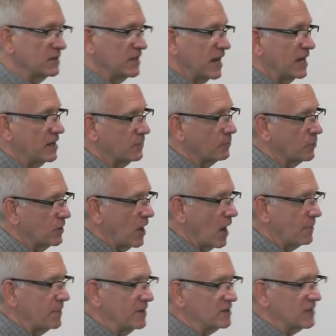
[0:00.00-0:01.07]
today in
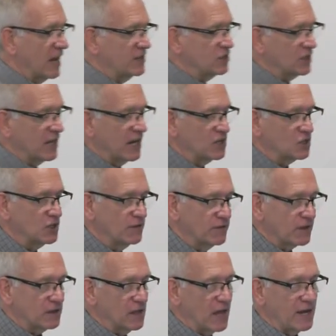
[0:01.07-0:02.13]
pre-op is education of
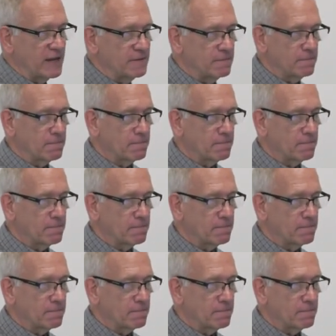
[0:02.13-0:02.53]
the client.